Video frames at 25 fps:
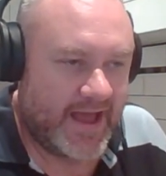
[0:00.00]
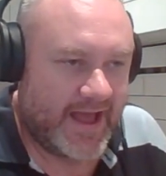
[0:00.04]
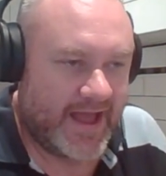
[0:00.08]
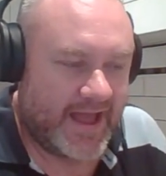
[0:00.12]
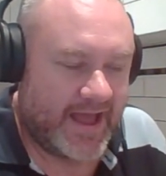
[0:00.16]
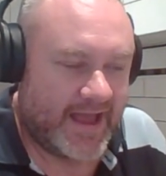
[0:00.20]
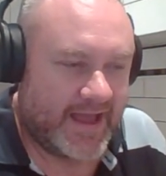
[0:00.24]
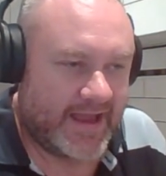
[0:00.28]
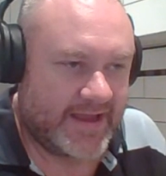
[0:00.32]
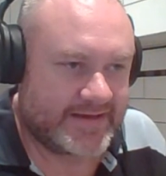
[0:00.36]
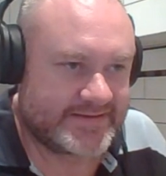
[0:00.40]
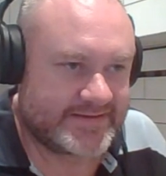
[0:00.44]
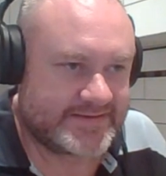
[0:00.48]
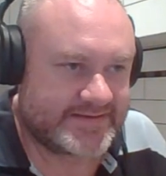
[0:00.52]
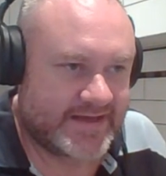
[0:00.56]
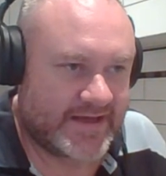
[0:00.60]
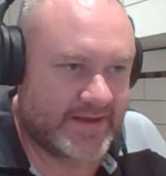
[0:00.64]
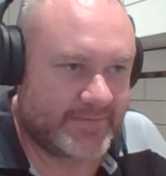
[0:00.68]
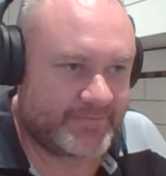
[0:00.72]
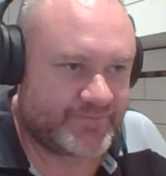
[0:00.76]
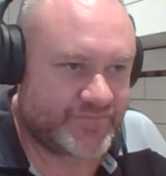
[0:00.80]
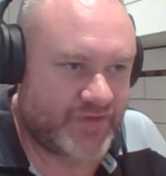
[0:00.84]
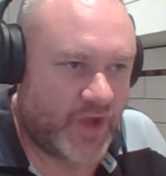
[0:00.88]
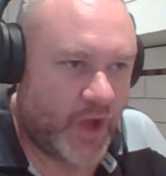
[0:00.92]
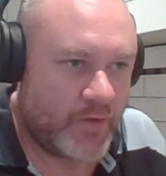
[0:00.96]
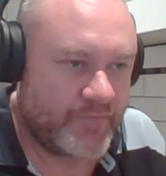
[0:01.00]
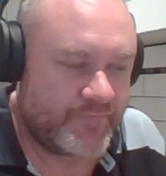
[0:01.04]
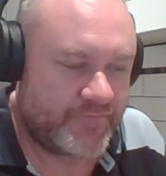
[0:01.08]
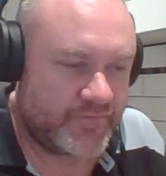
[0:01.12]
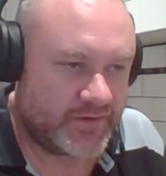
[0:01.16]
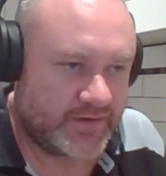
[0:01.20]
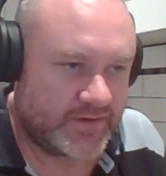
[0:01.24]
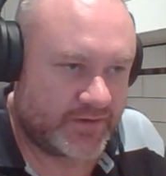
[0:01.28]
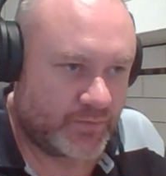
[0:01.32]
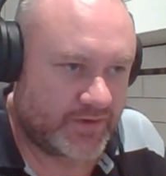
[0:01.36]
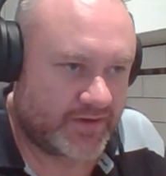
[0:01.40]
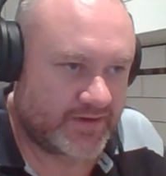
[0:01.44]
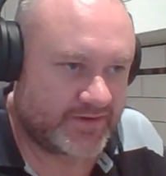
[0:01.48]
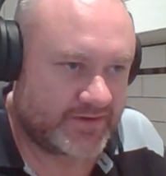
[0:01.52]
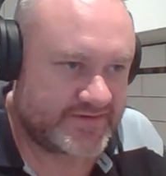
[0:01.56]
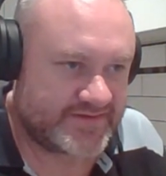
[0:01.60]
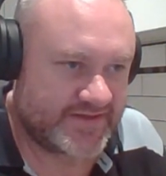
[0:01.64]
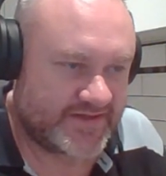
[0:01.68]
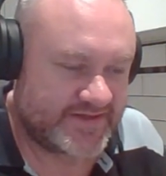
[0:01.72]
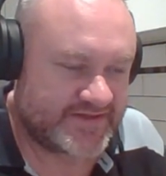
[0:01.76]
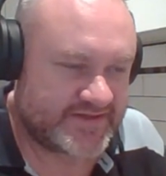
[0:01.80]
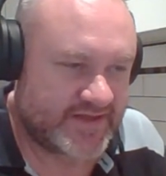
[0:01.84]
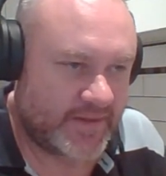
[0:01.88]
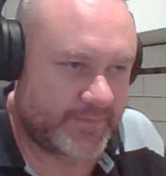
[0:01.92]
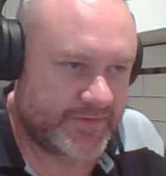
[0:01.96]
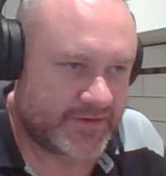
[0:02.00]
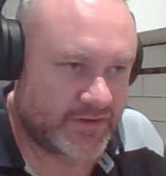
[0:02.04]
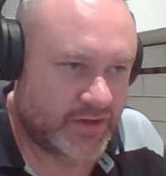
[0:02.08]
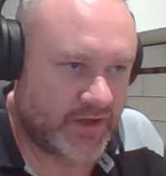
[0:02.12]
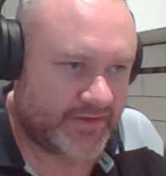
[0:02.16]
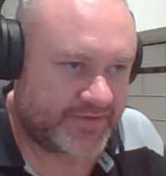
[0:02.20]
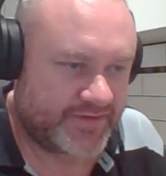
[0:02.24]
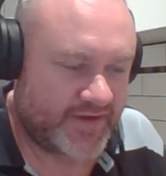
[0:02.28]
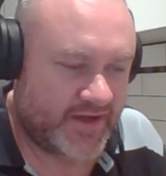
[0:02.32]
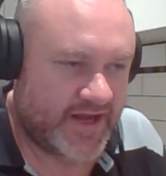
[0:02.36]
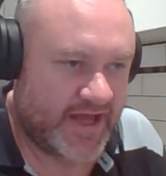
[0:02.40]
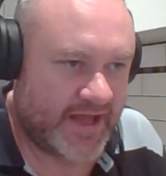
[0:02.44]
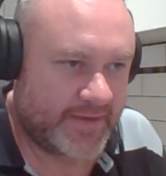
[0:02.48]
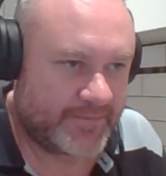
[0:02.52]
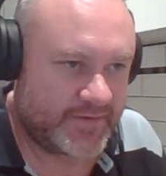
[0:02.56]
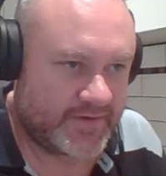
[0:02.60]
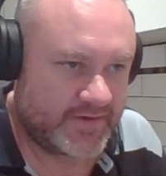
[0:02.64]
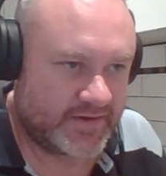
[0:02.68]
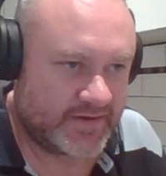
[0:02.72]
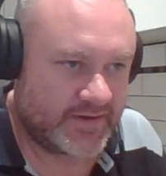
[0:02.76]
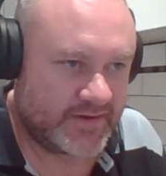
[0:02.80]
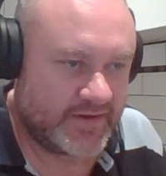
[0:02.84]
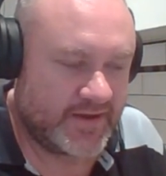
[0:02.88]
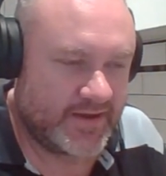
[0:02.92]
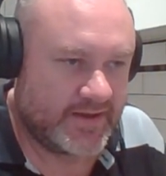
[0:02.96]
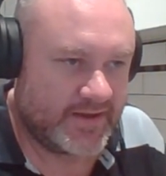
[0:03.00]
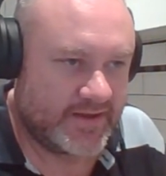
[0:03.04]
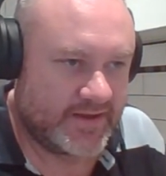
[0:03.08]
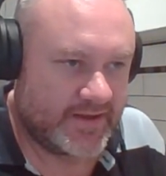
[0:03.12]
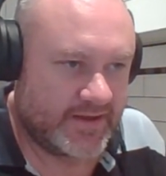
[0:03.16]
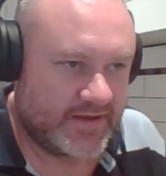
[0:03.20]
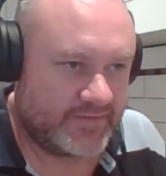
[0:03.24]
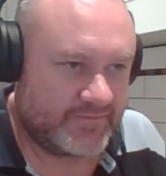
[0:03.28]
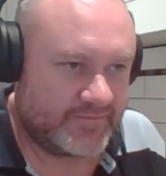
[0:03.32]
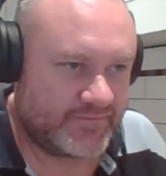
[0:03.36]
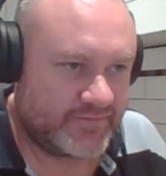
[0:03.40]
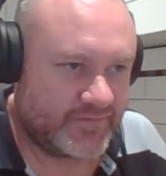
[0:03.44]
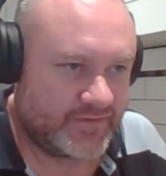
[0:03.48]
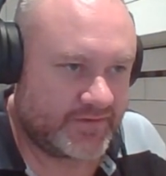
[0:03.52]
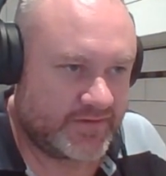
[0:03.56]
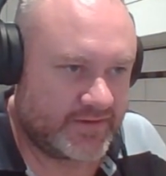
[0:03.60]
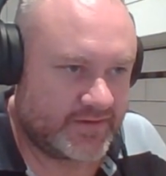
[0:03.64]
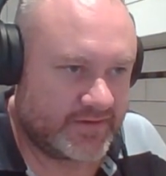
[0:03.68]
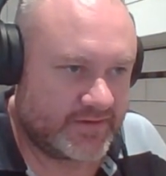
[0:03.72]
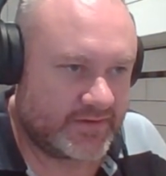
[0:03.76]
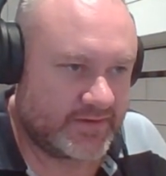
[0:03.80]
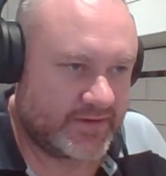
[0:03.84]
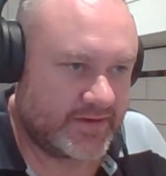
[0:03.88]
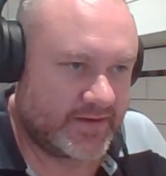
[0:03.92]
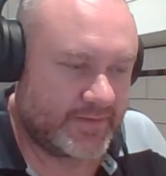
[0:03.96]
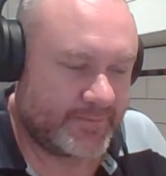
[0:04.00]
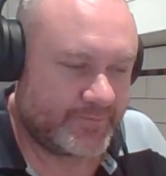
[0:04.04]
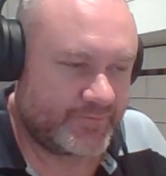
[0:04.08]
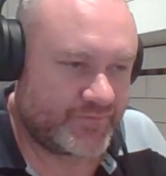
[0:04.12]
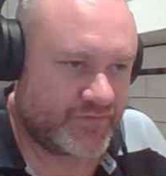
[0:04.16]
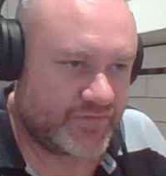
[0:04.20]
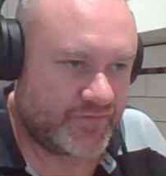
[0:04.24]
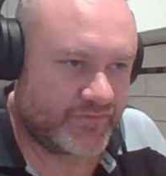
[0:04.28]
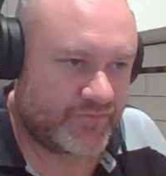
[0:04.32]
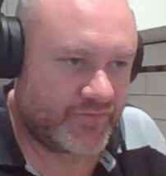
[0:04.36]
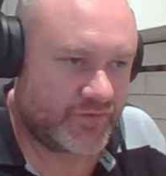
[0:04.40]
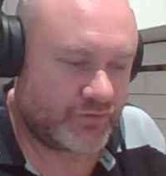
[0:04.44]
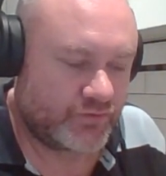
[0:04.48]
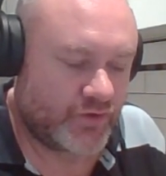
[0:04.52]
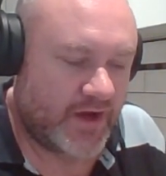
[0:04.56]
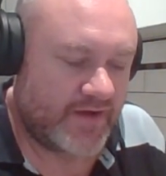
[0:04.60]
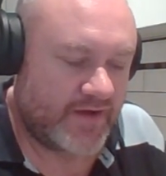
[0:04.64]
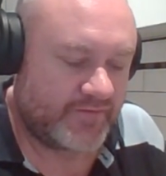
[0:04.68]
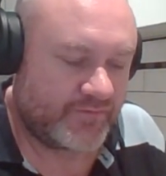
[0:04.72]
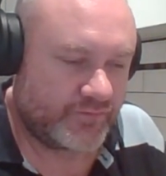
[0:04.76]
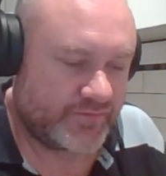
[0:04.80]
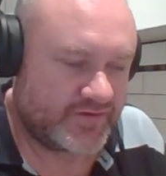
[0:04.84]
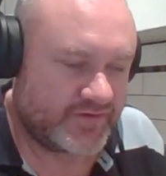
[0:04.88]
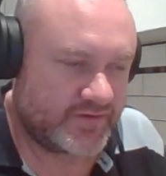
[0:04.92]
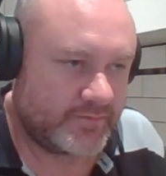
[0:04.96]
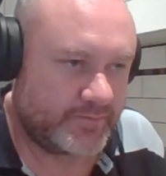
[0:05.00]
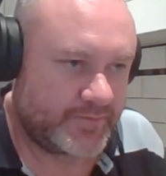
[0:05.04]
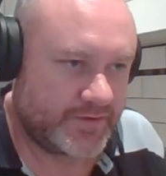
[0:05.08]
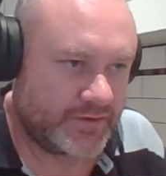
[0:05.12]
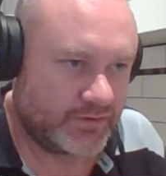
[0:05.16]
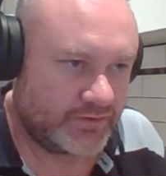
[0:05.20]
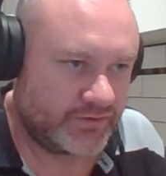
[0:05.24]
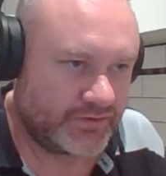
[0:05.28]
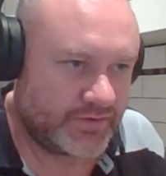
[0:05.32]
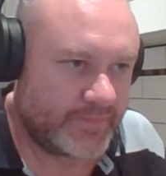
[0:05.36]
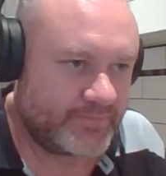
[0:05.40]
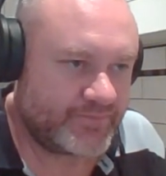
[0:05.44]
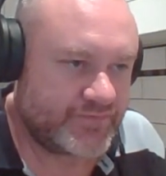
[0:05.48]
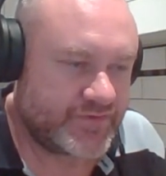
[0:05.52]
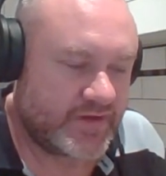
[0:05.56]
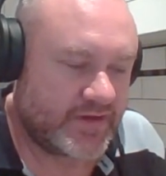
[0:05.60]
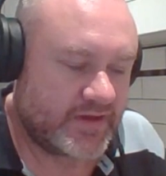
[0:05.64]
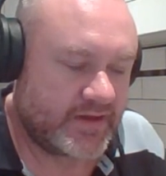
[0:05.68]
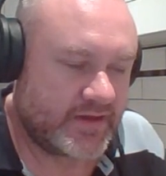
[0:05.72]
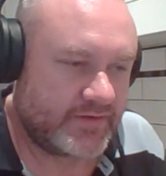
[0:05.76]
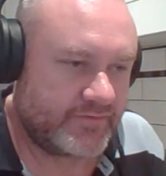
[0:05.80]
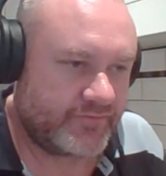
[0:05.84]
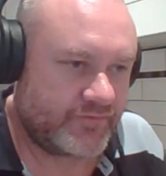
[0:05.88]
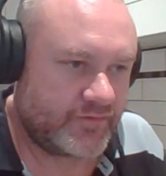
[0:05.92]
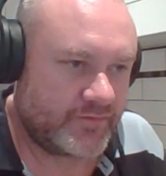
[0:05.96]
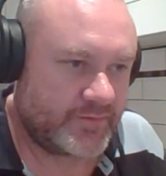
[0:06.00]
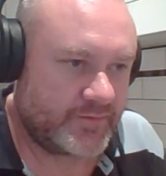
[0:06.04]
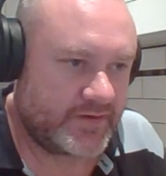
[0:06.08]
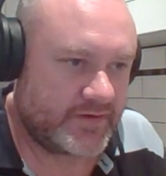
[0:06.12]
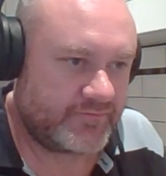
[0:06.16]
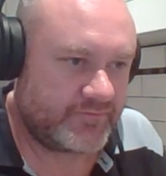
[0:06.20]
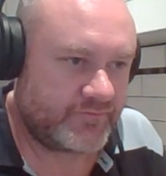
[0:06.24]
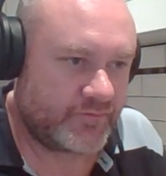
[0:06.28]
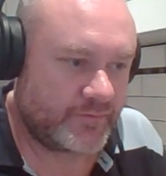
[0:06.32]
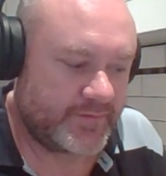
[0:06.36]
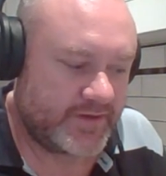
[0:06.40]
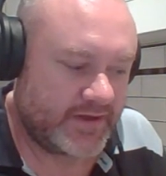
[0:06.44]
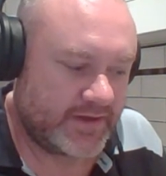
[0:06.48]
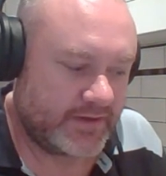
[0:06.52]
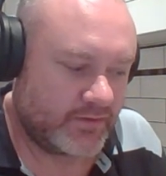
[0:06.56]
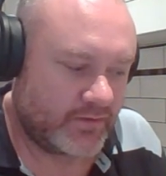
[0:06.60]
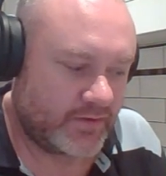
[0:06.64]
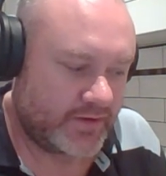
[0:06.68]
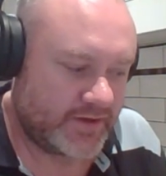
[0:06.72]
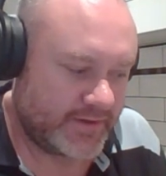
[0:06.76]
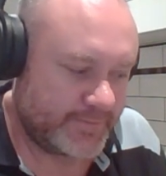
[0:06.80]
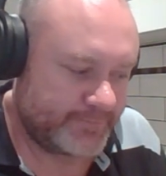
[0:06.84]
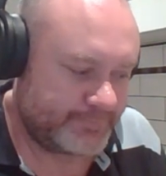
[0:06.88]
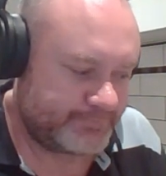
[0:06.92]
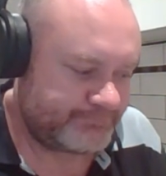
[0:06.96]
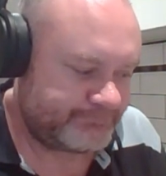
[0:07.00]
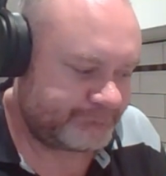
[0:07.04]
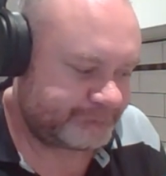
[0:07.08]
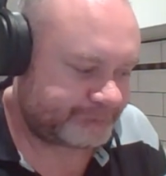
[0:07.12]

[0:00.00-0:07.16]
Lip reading: And hopefully we can see something like that happening and for the rivalry to build from here on in.